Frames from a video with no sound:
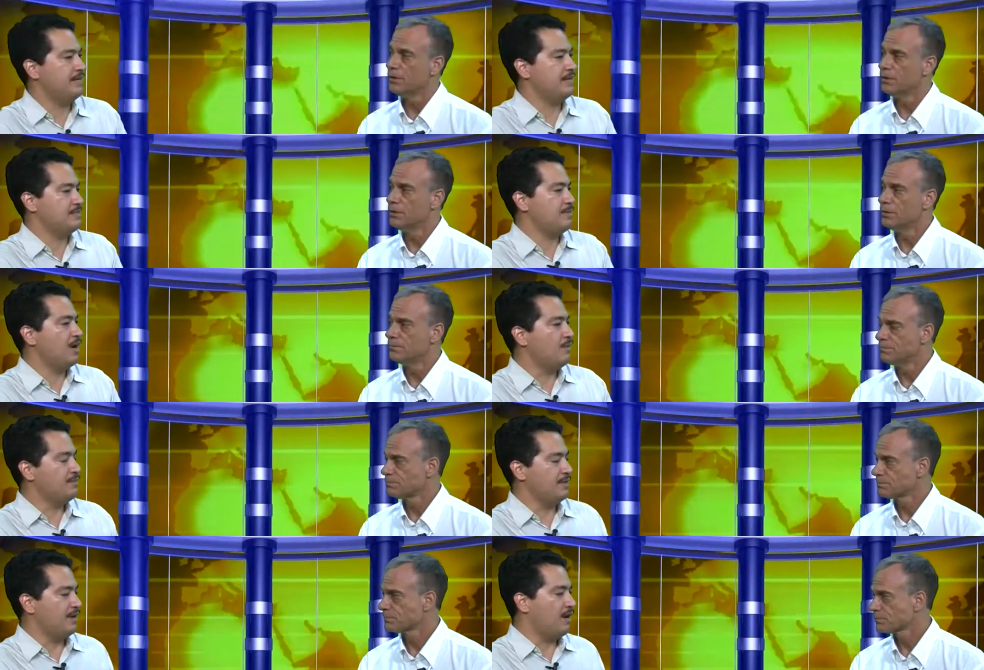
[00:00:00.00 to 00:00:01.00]
Speaker 1: because I mean, all,
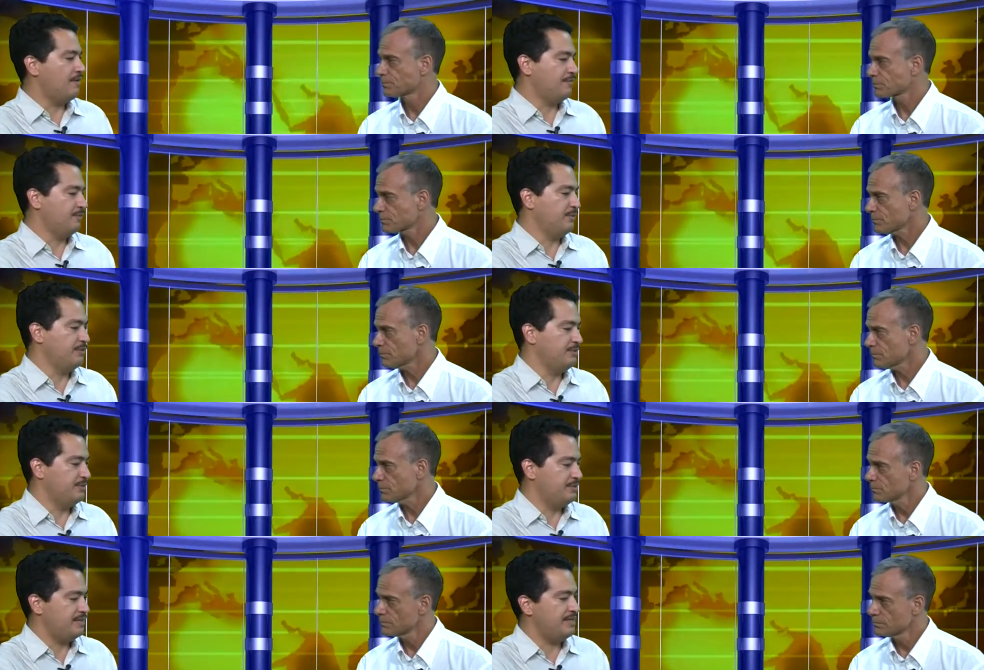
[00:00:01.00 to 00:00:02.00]
often when you,
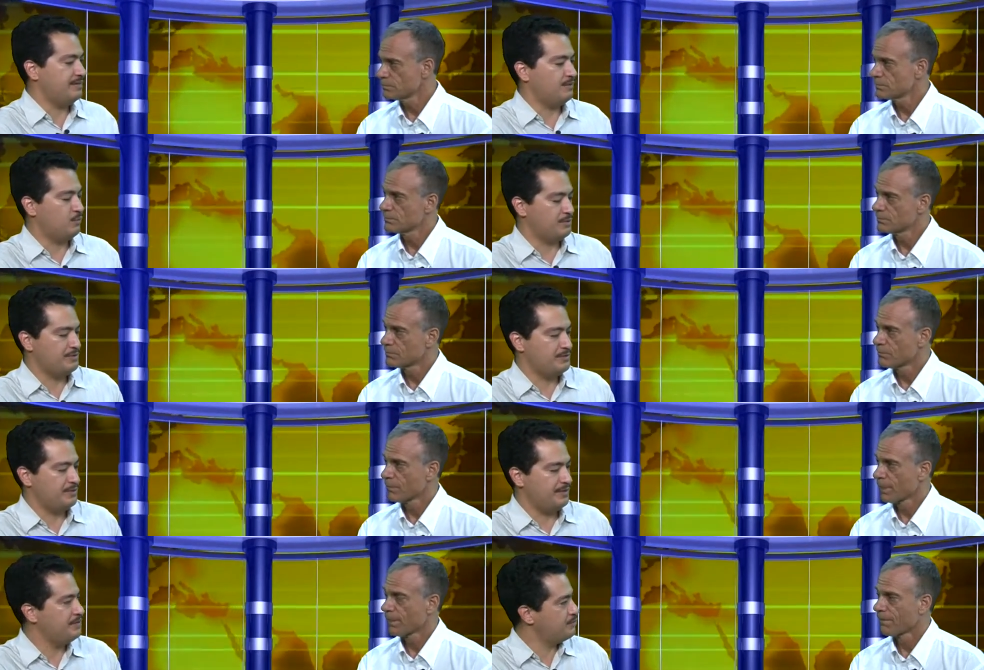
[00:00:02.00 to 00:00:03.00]
you take courses
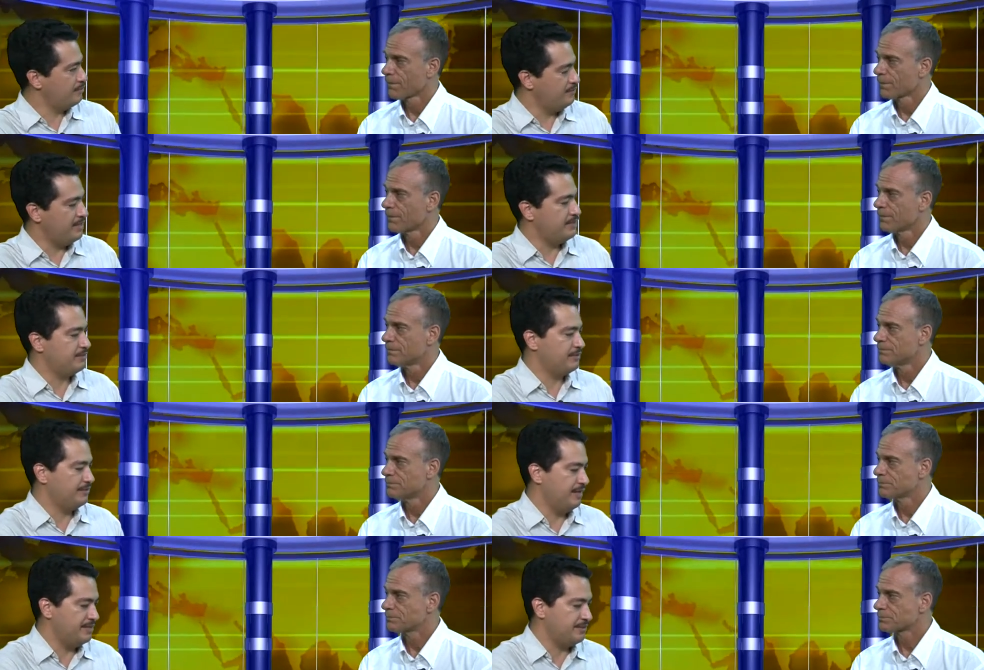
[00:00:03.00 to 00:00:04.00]
on history of Asia
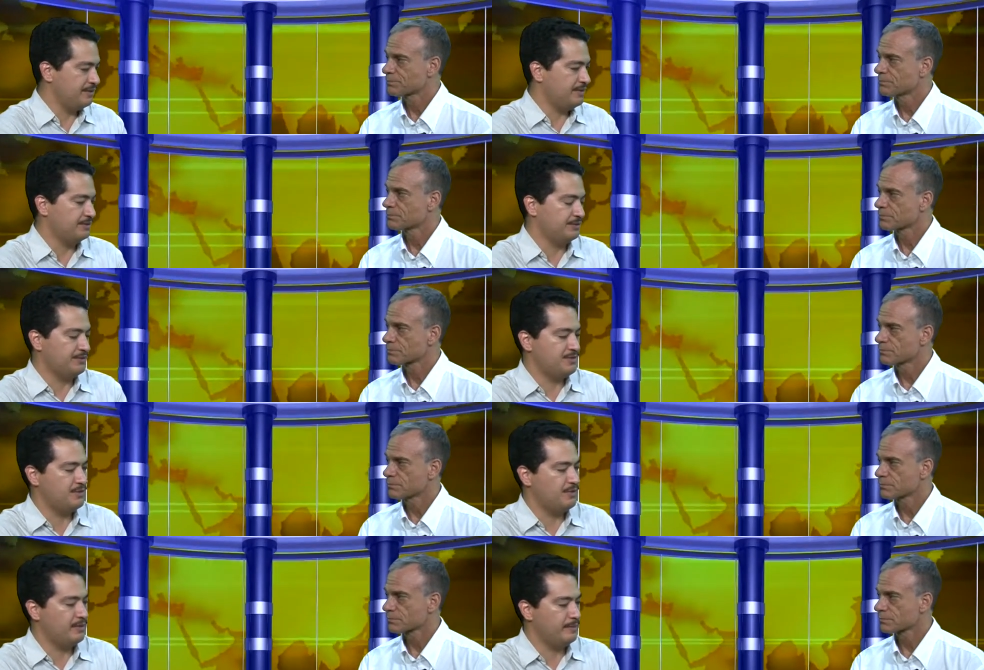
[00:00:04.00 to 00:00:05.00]
or Asian culture and
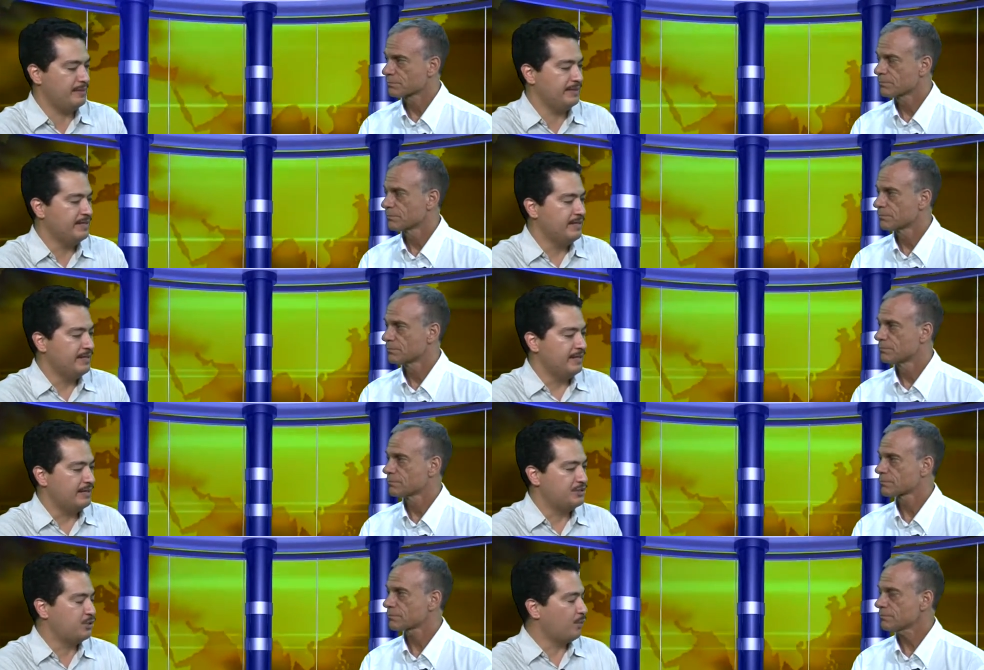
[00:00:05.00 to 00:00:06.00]
so on, I mean,
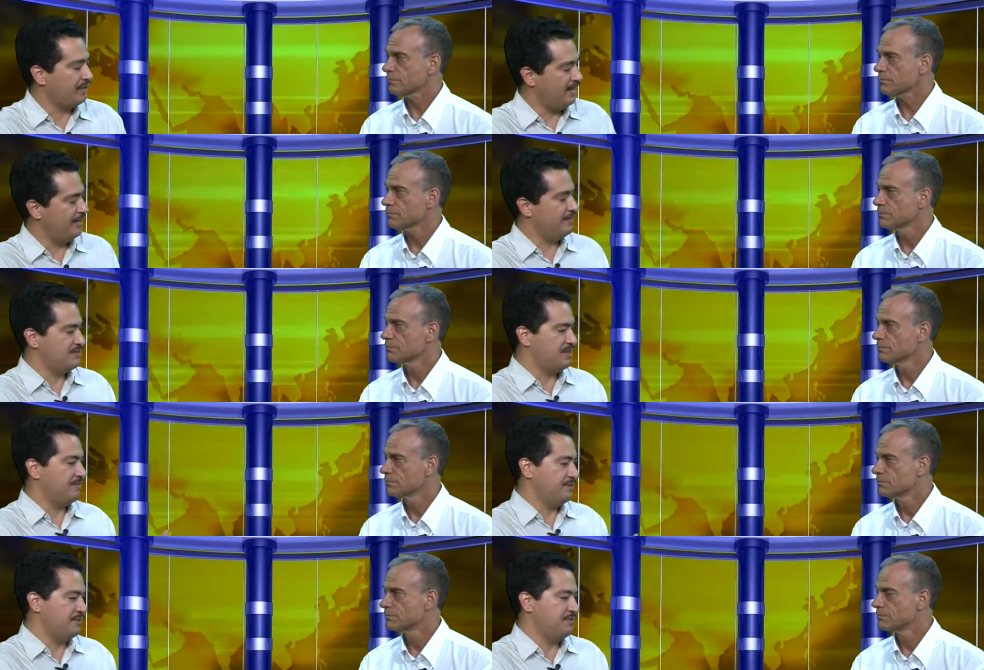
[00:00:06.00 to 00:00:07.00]
a shorthand that's
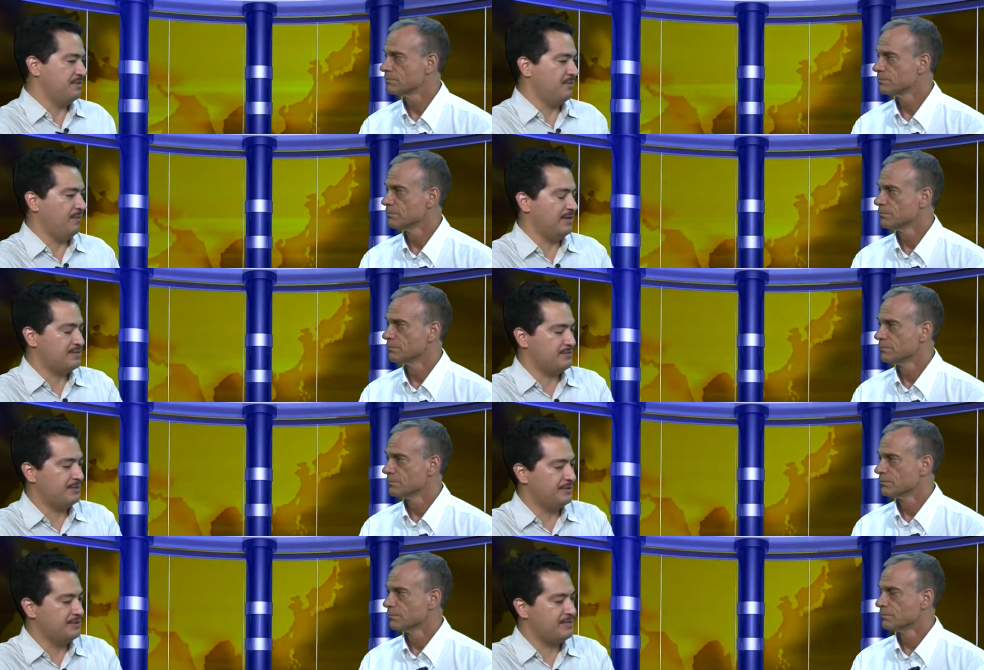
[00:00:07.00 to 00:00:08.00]
often used in the West
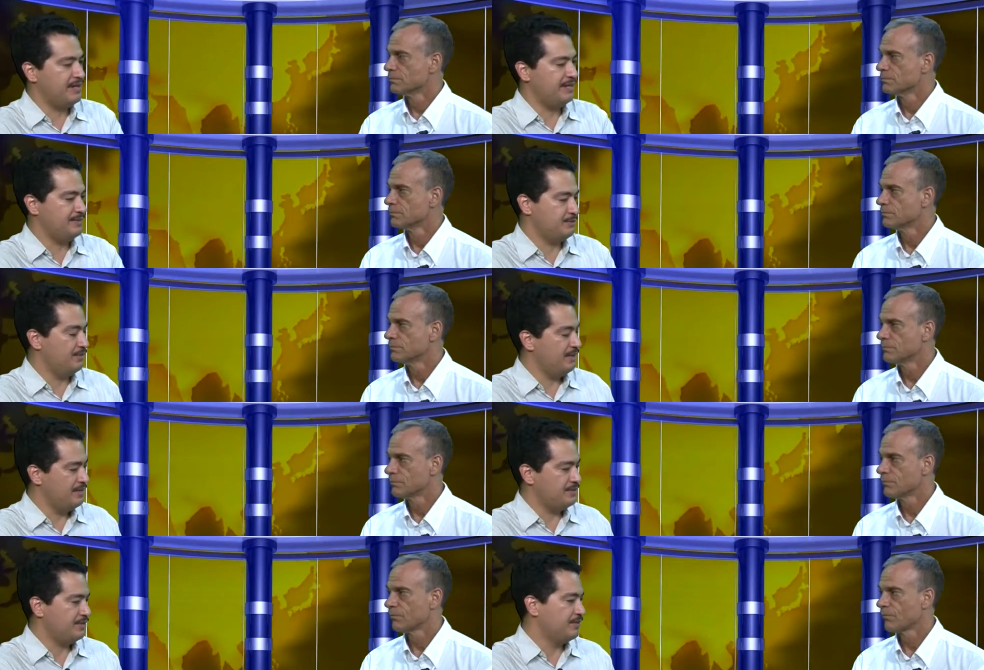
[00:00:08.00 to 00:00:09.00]
for understanding sort of
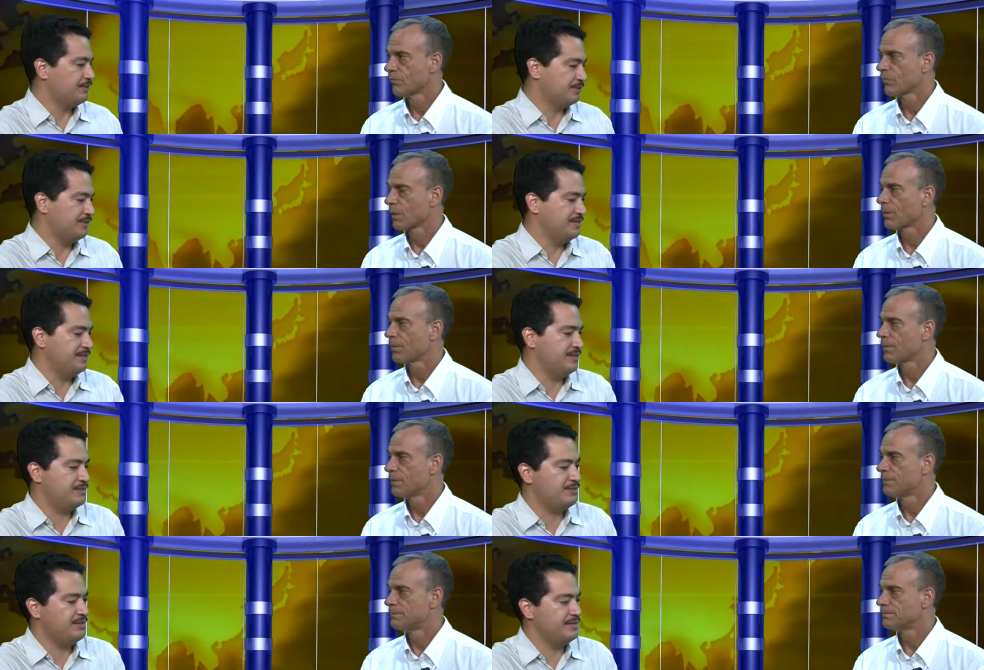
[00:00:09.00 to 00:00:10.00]
Asian culture, Asian
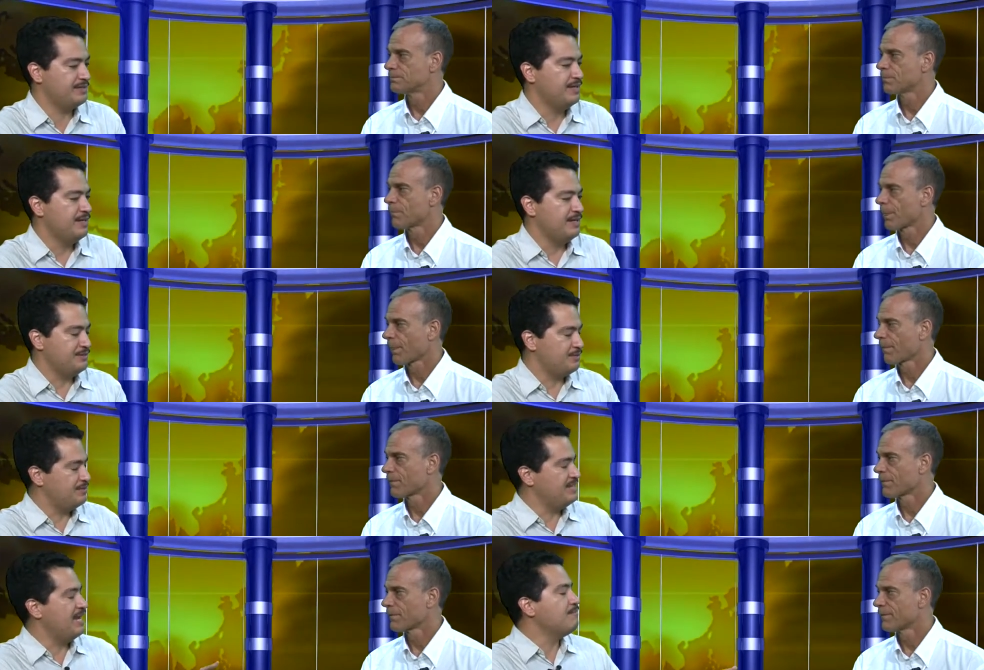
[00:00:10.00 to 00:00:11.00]
history is, is to
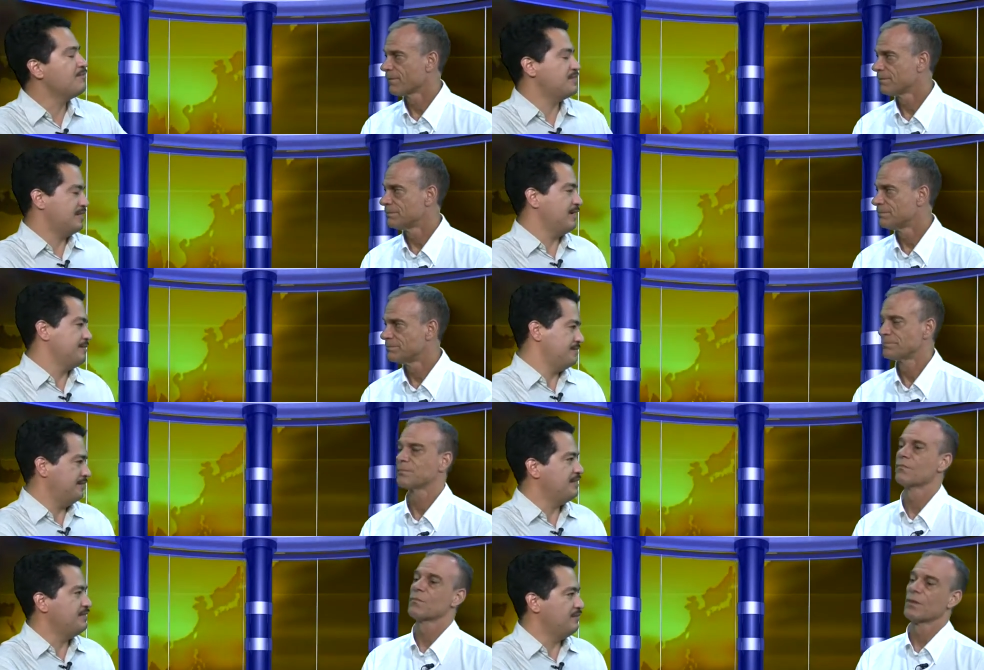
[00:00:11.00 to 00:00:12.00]
de-emphasize
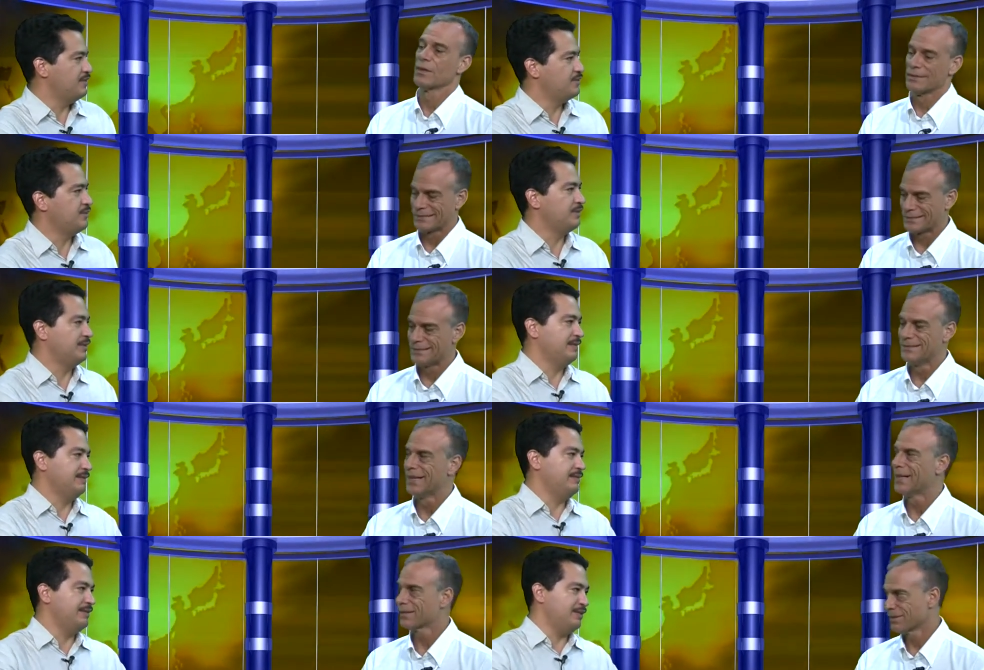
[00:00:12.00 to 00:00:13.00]
the individual.
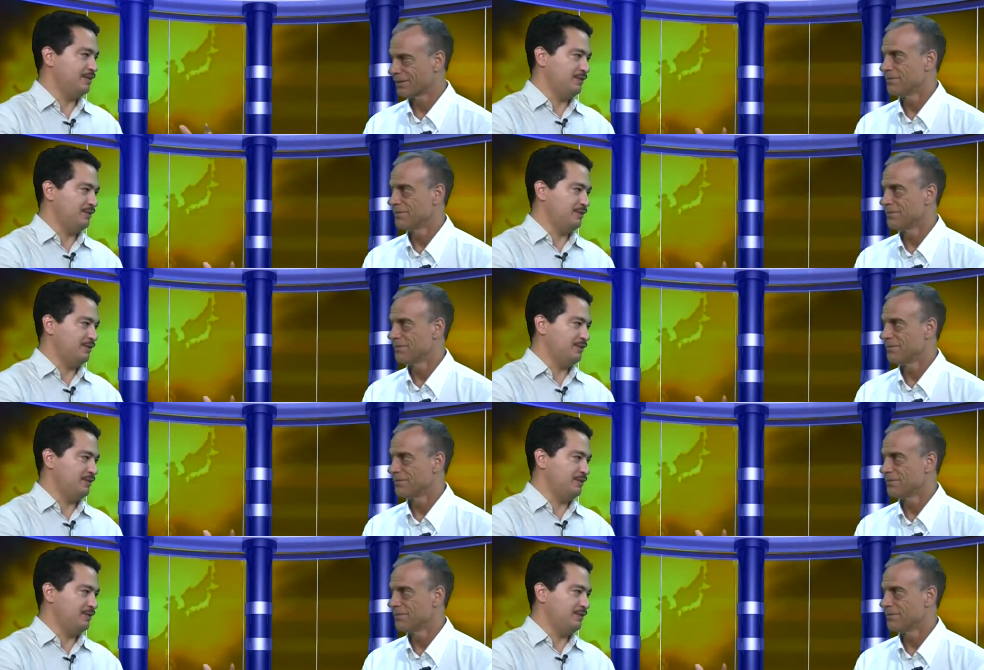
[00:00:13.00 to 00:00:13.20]
Exactly. And the,